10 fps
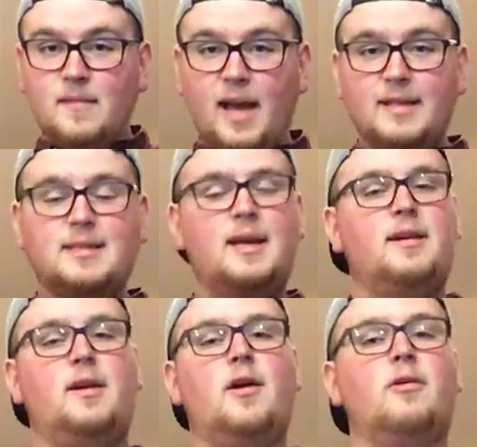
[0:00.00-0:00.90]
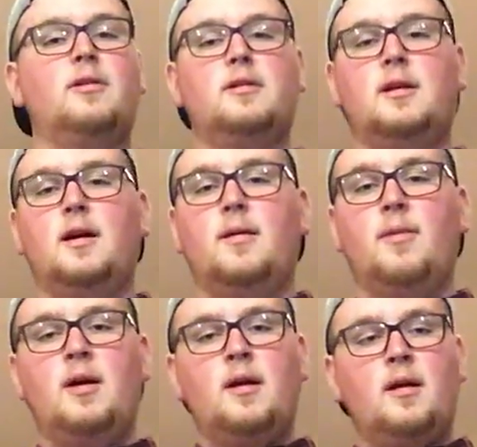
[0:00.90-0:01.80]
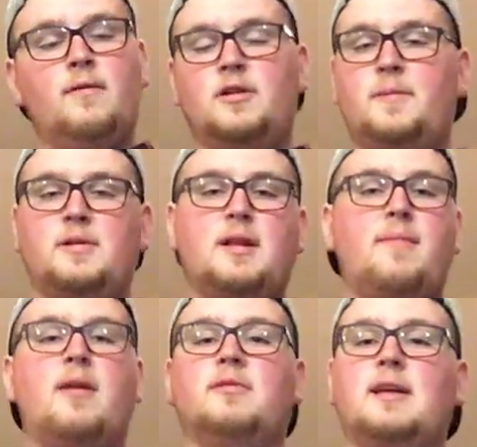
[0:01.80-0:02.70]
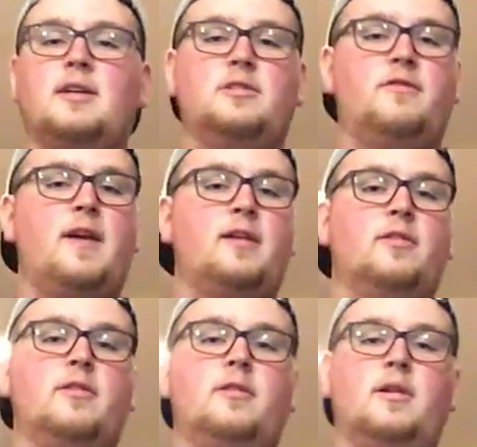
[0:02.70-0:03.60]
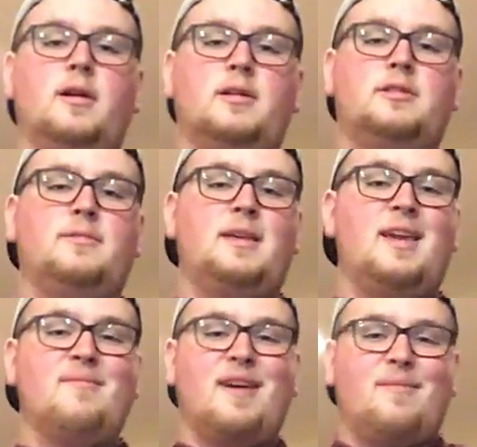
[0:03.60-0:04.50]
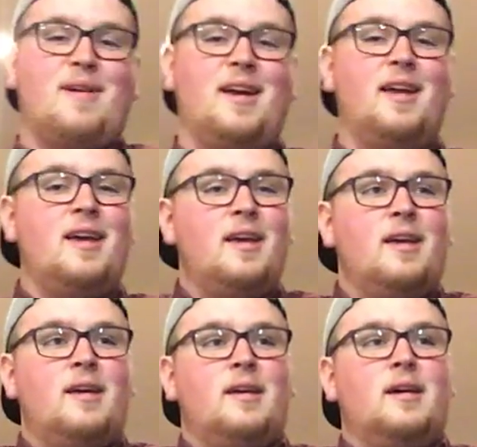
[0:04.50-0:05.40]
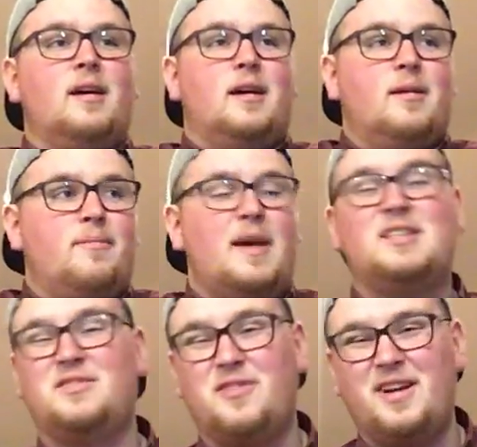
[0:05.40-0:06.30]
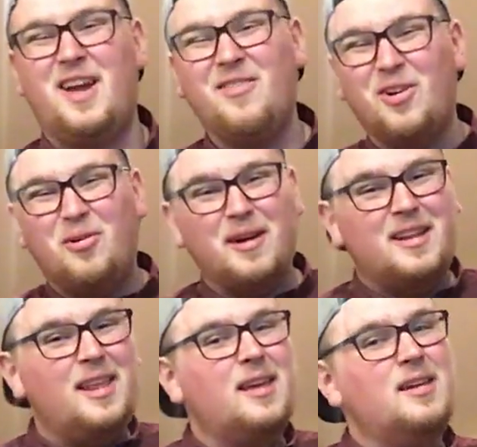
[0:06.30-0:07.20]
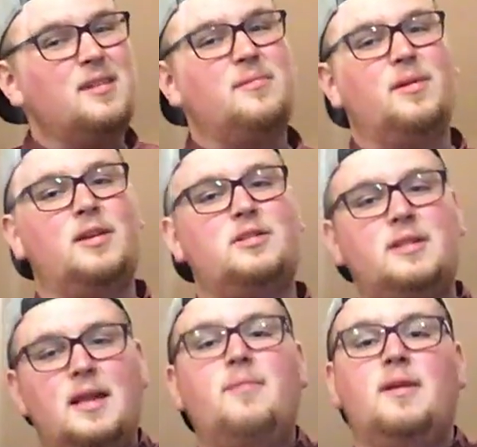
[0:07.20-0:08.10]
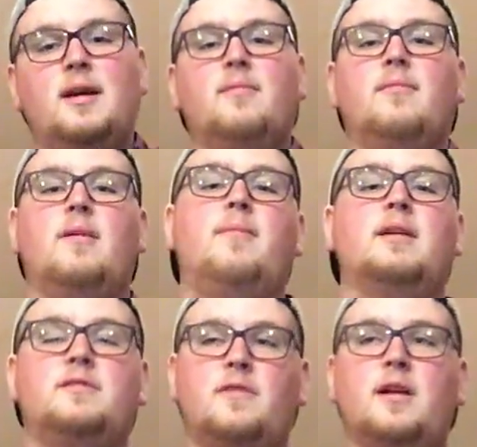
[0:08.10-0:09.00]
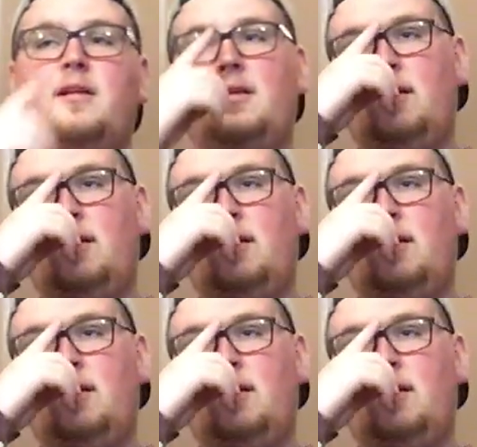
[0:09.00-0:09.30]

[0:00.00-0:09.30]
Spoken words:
I decided to go. First person I met was Ashley Fagler. She became like my best friend, not very quickly, but she did become my best friend.